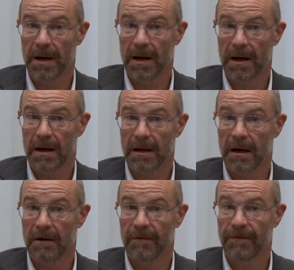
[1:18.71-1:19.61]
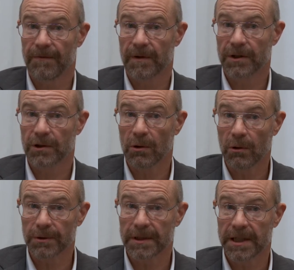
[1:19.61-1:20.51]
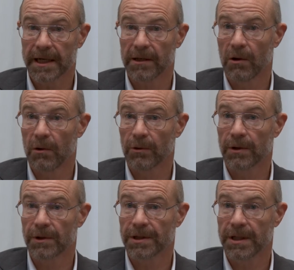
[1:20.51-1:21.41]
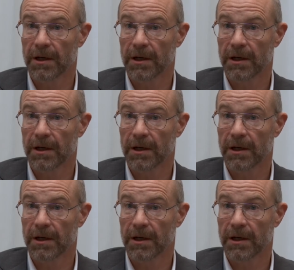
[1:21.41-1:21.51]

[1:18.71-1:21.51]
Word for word: uh, of sold ticket holders,